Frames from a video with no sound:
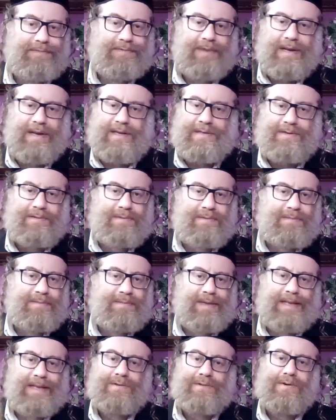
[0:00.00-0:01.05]
very
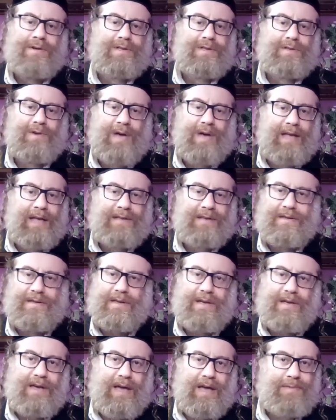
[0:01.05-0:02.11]
soon it's going to end,
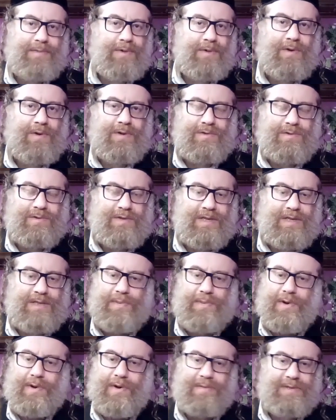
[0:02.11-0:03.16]
and we're going to
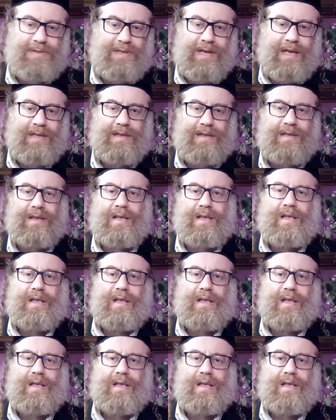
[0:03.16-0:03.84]
disperse and